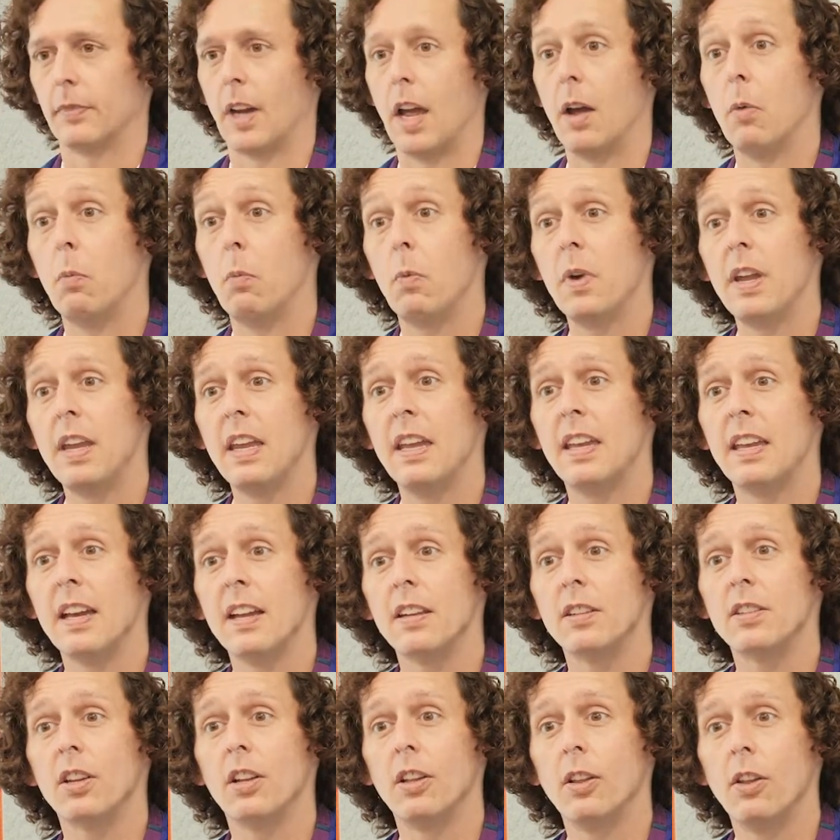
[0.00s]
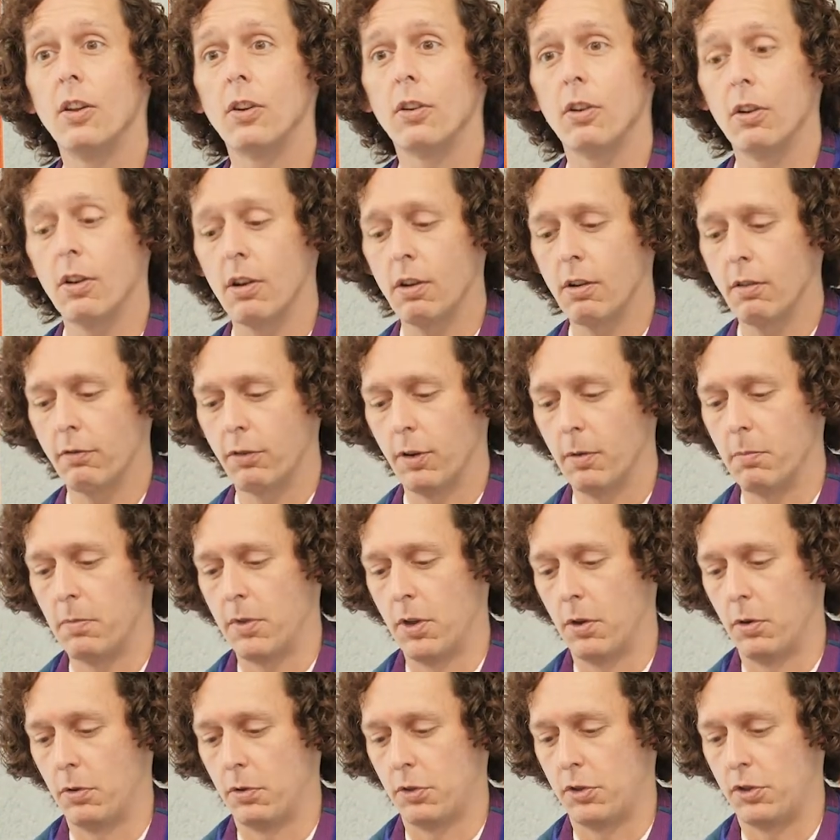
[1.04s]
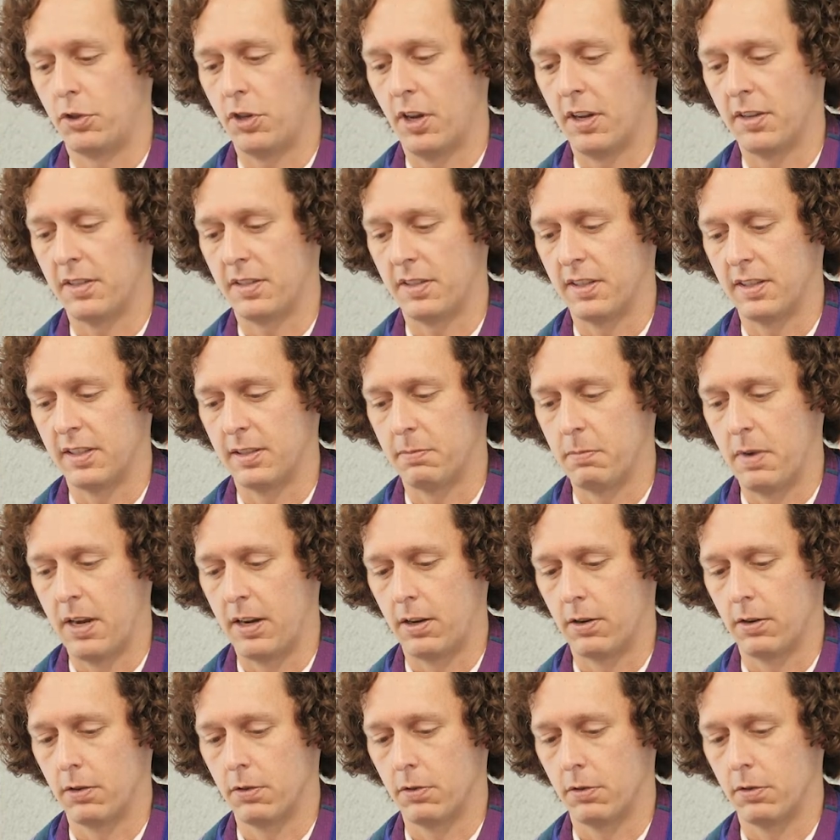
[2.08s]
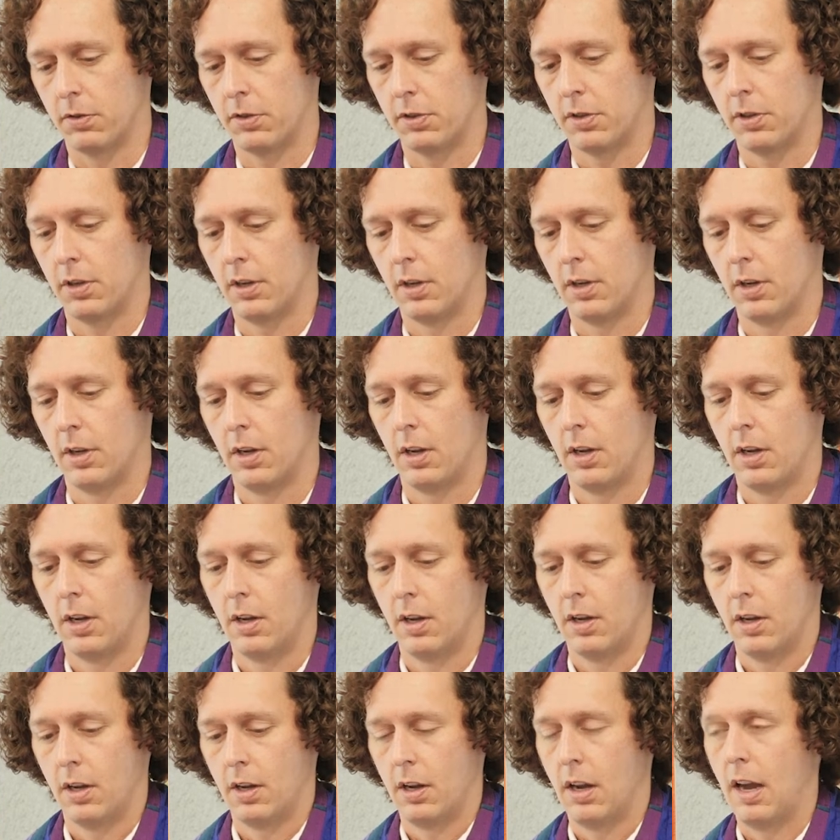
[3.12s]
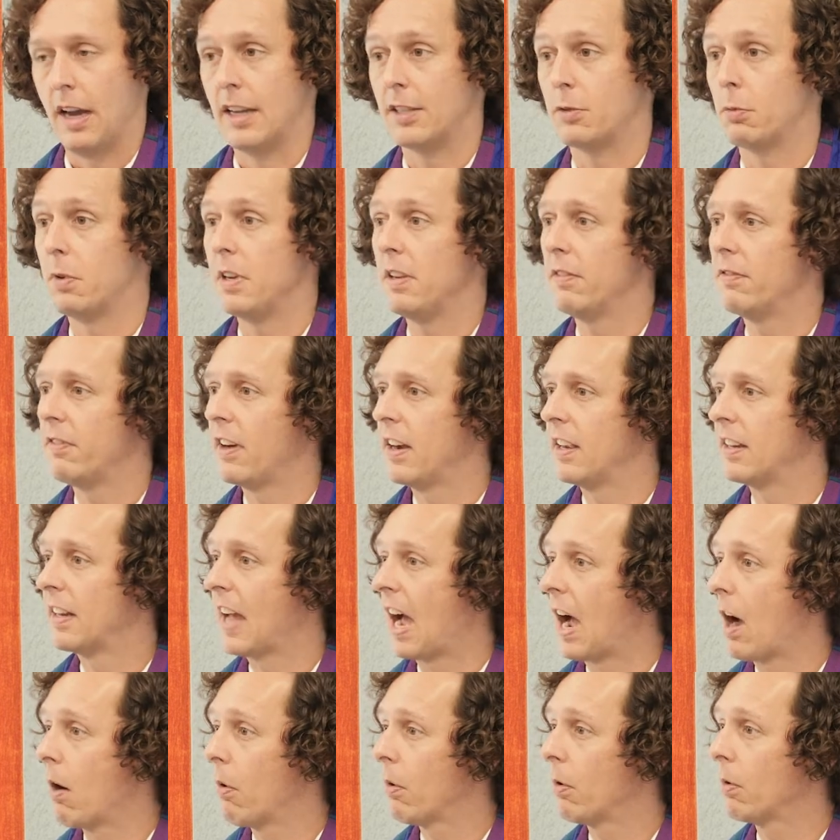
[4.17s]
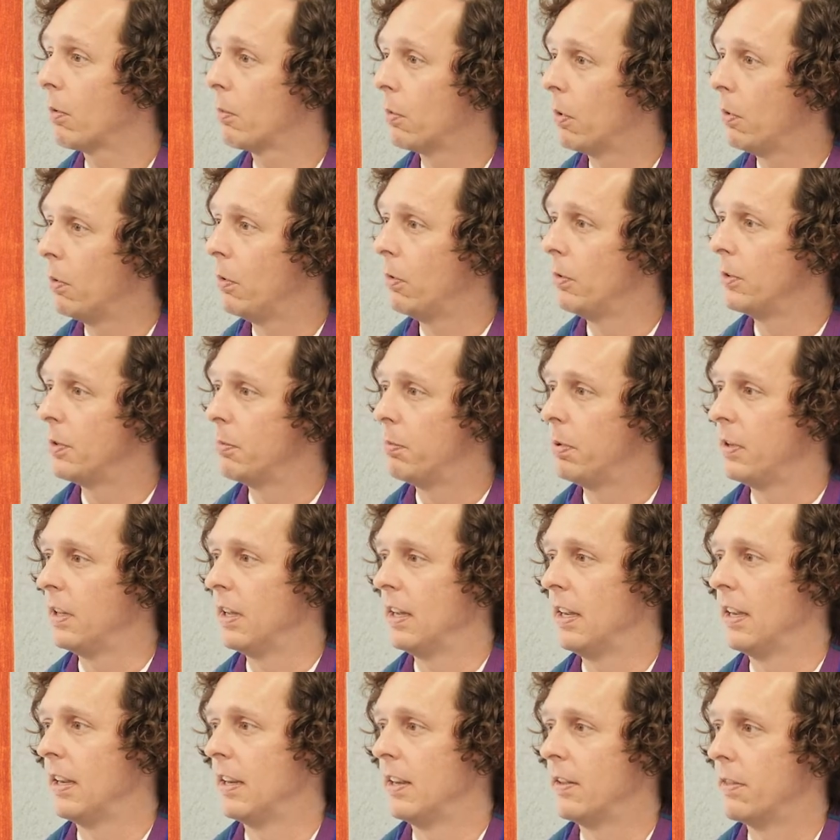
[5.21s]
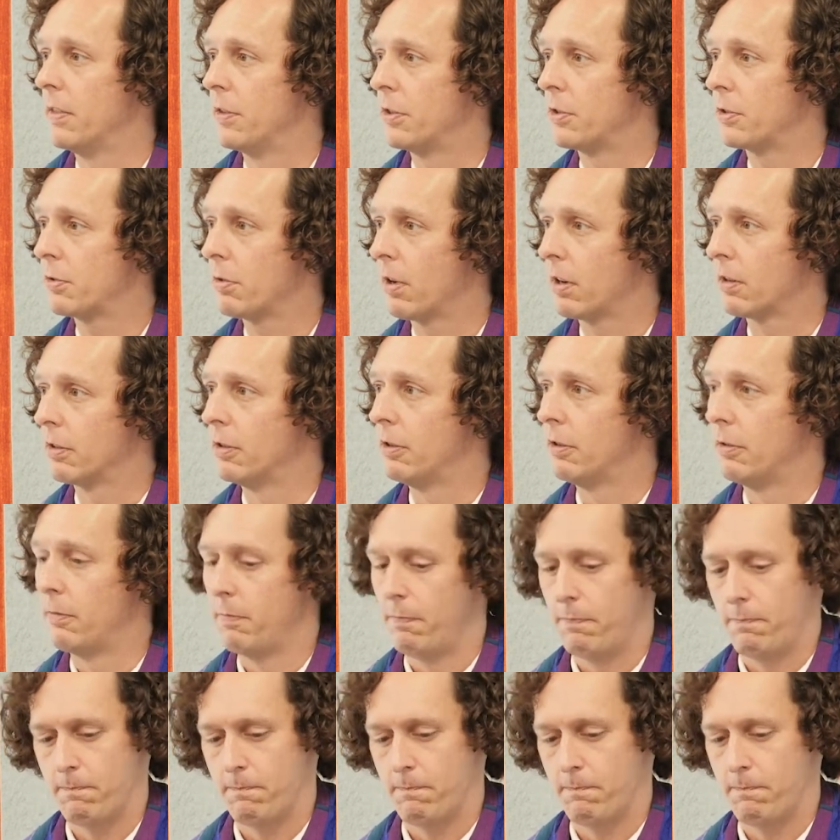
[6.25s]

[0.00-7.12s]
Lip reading: And we get to learn from those justice makers as we find our role to play in the struggle.